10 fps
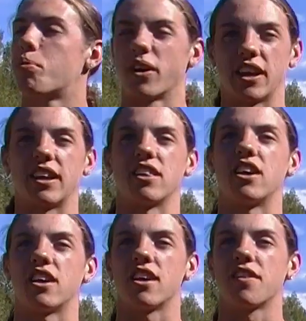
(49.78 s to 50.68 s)
bringing
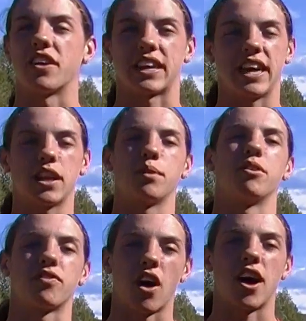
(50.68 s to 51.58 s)
the
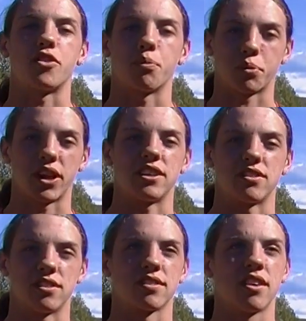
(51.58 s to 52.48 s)
kingdom of God to
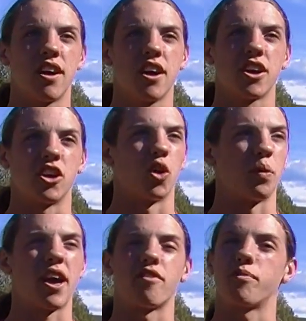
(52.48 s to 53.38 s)
places.
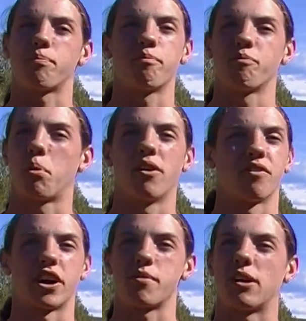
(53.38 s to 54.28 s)
We haven't put
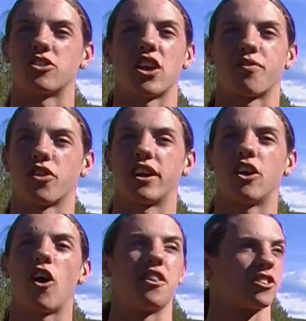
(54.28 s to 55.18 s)
very much effort
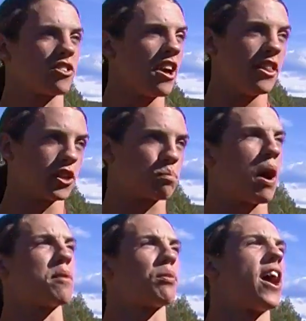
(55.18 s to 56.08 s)
at all. This
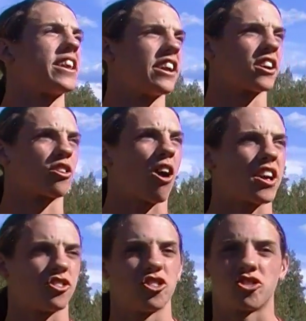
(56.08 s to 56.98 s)
pipeline here
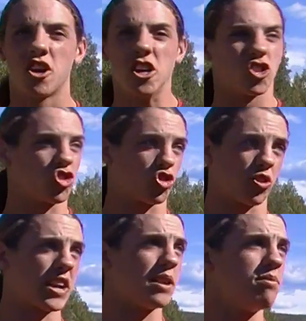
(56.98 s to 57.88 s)
crosses
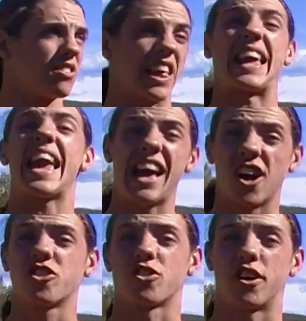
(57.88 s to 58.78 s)
streams, like
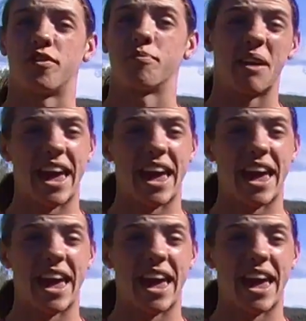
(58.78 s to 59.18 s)
800 of them,